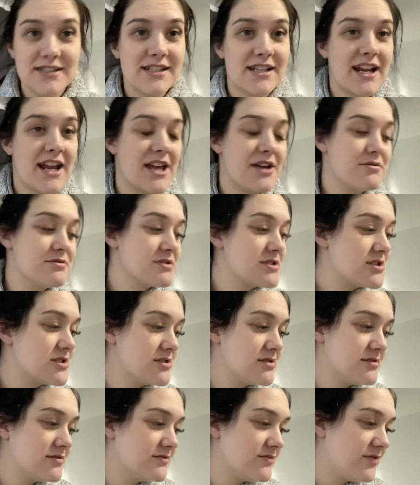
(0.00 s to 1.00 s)
He
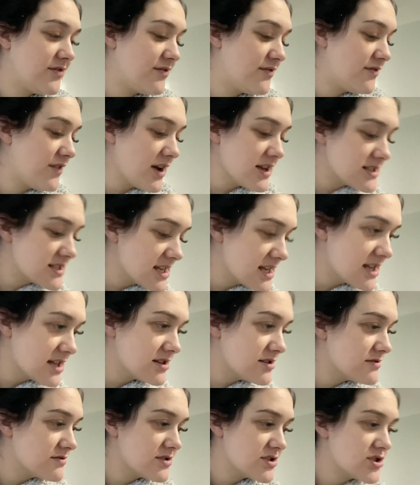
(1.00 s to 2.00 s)
was fussing
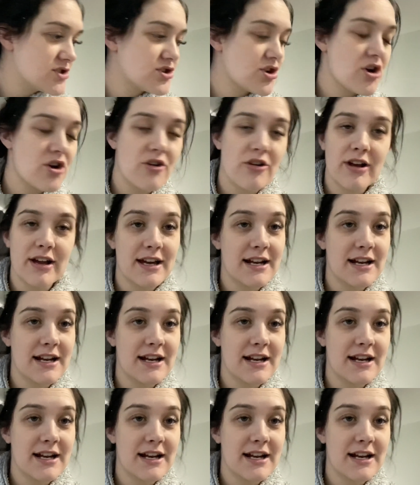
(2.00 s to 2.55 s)
and stirring